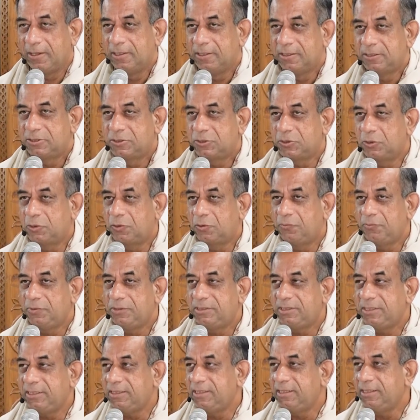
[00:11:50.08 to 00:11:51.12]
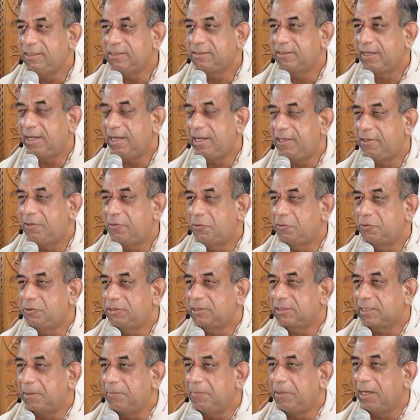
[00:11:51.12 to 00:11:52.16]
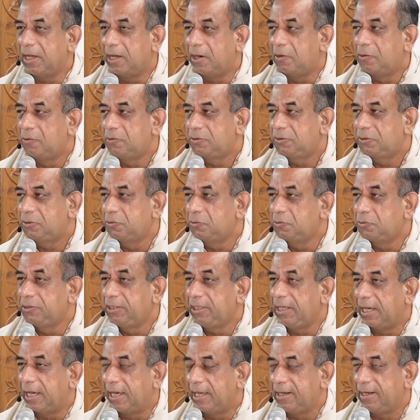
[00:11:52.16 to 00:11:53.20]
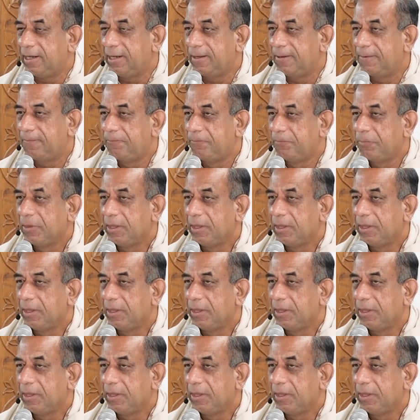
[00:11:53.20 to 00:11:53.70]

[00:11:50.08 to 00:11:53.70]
So we see these great truths coming out through the Arya,